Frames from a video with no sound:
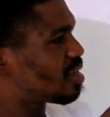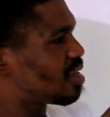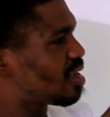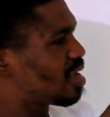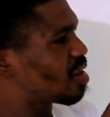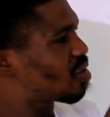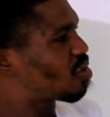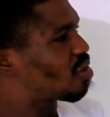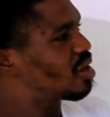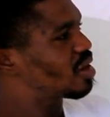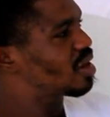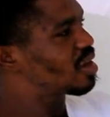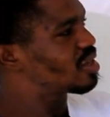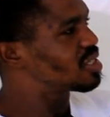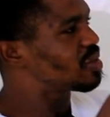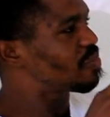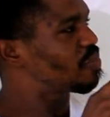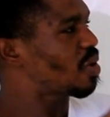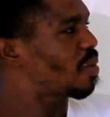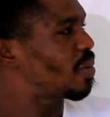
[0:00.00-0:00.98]
a
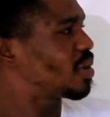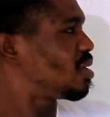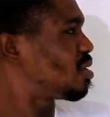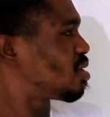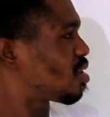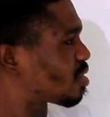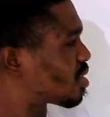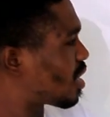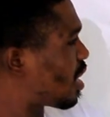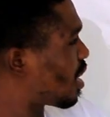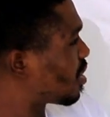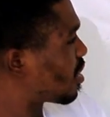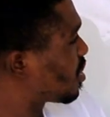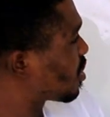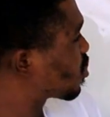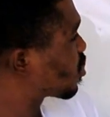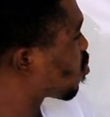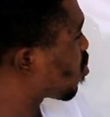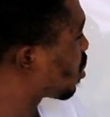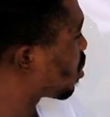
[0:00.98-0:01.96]
colligative property, just like
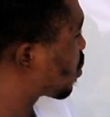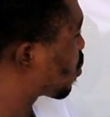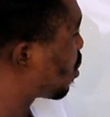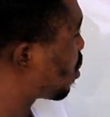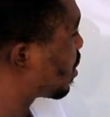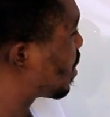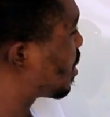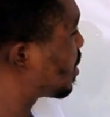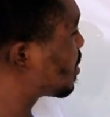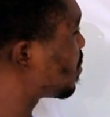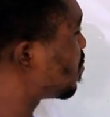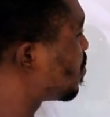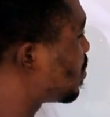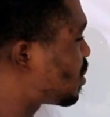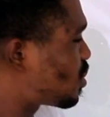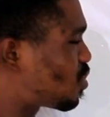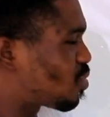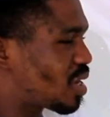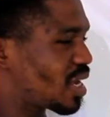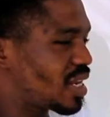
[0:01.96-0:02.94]
this word colligative
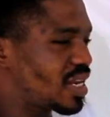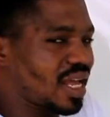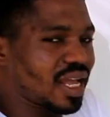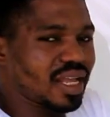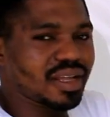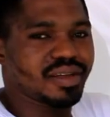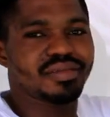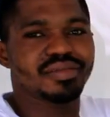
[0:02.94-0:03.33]
means together.